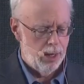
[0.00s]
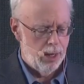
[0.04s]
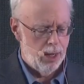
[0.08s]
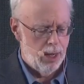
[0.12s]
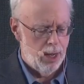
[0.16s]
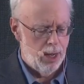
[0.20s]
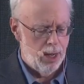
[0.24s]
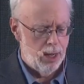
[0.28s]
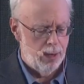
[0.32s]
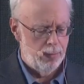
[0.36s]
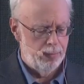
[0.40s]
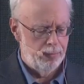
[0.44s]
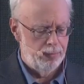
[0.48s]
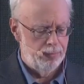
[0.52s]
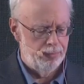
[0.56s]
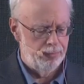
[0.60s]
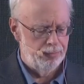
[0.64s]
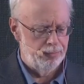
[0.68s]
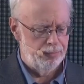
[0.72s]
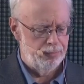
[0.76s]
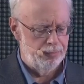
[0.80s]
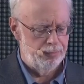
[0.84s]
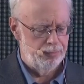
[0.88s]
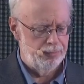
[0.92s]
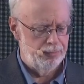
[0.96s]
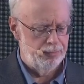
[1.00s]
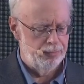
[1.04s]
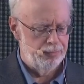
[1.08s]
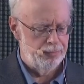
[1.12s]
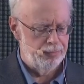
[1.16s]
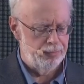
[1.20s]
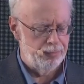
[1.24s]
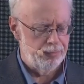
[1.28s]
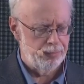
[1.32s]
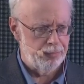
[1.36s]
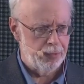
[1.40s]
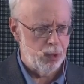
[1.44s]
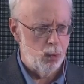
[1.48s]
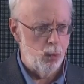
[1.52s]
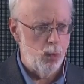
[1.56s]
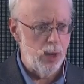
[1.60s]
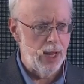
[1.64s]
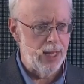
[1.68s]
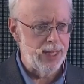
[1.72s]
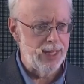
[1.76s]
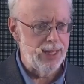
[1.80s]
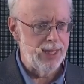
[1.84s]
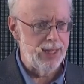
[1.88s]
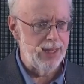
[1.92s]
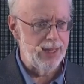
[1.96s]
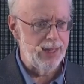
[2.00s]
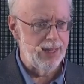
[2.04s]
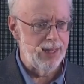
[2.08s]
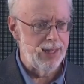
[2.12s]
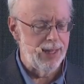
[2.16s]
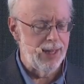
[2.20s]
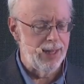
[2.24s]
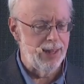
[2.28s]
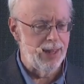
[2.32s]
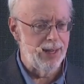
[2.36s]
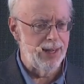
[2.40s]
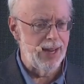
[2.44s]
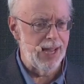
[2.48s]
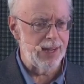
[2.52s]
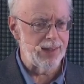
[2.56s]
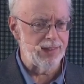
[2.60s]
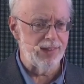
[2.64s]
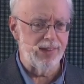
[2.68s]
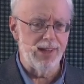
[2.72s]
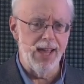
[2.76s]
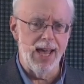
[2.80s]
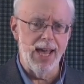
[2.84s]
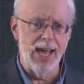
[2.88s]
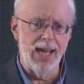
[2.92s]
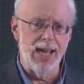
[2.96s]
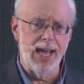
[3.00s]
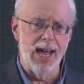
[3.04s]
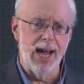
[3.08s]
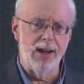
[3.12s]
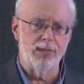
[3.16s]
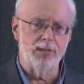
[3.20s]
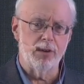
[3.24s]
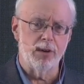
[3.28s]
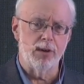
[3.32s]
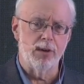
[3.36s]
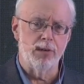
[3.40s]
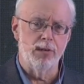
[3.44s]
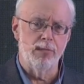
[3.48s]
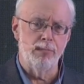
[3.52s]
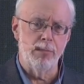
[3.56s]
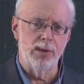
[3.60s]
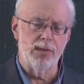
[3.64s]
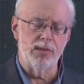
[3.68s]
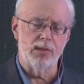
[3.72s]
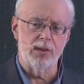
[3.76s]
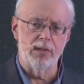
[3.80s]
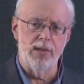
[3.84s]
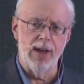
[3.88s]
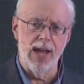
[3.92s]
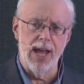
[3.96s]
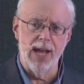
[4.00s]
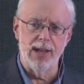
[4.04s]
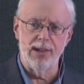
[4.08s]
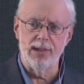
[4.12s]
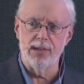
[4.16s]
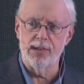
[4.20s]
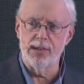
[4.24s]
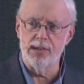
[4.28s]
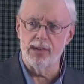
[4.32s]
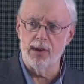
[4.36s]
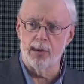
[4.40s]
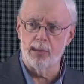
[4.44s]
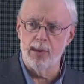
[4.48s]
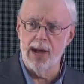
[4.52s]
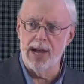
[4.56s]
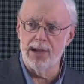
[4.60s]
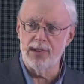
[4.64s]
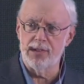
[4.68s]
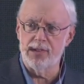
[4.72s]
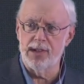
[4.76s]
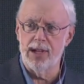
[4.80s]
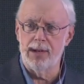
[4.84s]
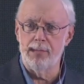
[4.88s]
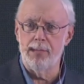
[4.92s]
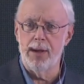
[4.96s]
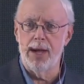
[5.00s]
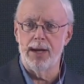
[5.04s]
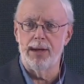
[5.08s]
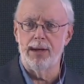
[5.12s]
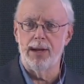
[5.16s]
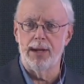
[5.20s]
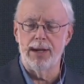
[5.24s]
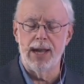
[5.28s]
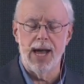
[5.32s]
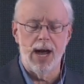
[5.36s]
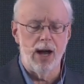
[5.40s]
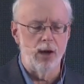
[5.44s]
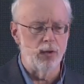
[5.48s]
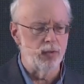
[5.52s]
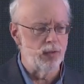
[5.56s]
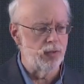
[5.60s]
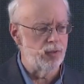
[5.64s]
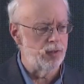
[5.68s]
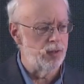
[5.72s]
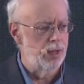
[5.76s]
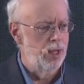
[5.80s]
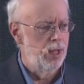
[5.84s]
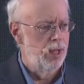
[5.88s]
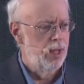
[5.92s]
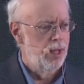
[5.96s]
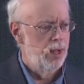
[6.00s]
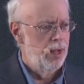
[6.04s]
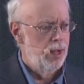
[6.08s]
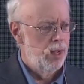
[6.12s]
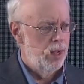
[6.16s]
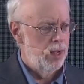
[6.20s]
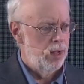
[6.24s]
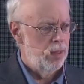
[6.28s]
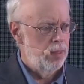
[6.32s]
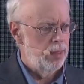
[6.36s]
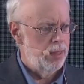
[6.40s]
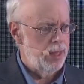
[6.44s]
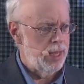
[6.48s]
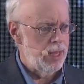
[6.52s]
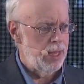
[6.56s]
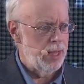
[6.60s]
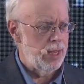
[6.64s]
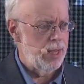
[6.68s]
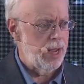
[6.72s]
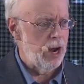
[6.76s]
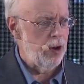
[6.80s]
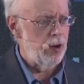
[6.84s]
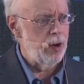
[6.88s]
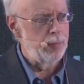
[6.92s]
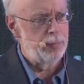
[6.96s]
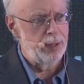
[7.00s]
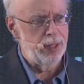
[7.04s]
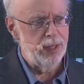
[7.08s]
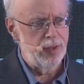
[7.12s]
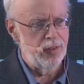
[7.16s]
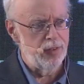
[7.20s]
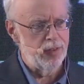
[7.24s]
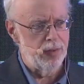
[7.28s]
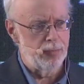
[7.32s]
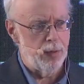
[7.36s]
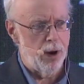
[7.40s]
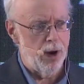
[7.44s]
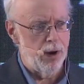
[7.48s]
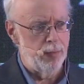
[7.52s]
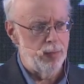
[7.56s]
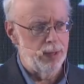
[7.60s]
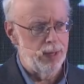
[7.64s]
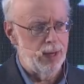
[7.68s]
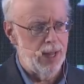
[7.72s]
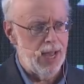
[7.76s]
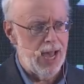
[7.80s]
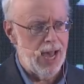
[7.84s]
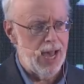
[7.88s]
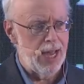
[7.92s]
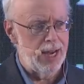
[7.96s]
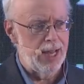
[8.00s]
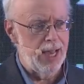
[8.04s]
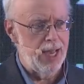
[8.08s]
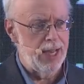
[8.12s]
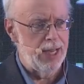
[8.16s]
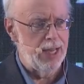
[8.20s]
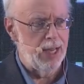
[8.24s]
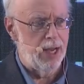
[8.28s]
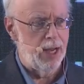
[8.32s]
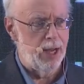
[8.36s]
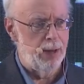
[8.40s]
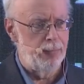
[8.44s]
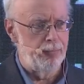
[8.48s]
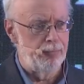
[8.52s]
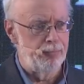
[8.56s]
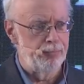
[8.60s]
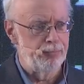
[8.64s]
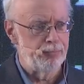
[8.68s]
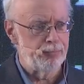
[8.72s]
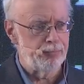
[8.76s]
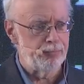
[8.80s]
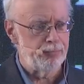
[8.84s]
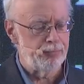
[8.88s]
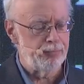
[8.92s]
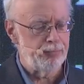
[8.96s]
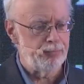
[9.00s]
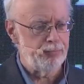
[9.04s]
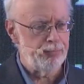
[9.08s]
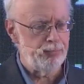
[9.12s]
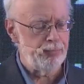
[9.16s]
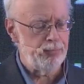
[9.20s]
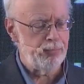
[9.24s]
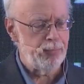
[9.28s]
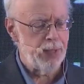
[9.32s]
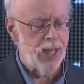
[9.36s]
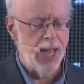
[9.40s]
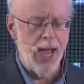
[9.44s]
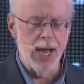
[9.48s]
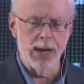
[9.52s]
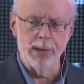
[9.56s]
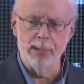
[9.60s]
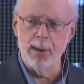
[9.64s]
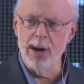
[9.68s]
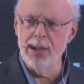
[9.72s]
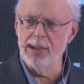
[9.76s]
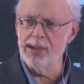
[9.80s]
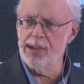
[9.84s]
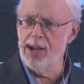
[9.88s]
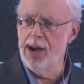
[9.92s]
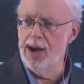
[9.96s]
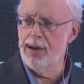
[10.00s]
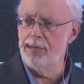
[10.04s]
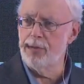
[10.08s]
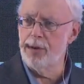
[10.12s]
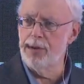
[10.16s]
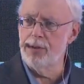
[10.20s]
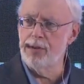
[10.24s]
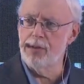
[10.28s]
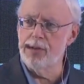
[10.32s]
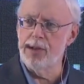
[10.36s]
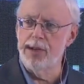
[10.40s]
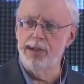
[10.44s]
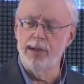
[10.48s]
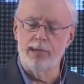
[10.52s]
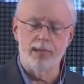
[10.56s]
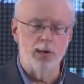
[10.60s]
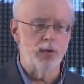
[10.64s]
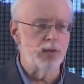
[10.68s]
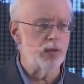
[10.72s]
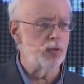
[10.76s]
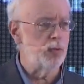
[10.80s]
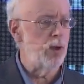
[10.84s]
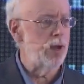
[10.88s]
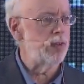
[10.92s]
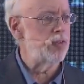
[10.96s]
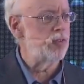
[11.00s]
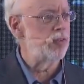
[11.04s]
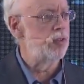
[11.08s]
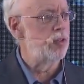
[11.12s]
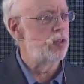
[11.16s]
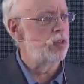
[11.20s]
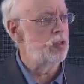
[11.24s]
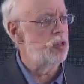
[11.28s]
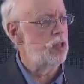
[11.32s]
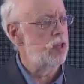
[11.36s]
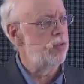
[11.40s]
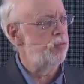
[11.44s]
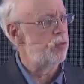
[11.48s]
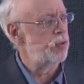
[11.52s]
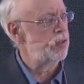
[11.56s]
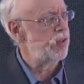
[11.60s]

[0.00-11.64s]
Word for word: Um, when the next day after Mr. Vann's arrest had been announced, the Gary Police Department had a um, had a press conference, and the first question the chief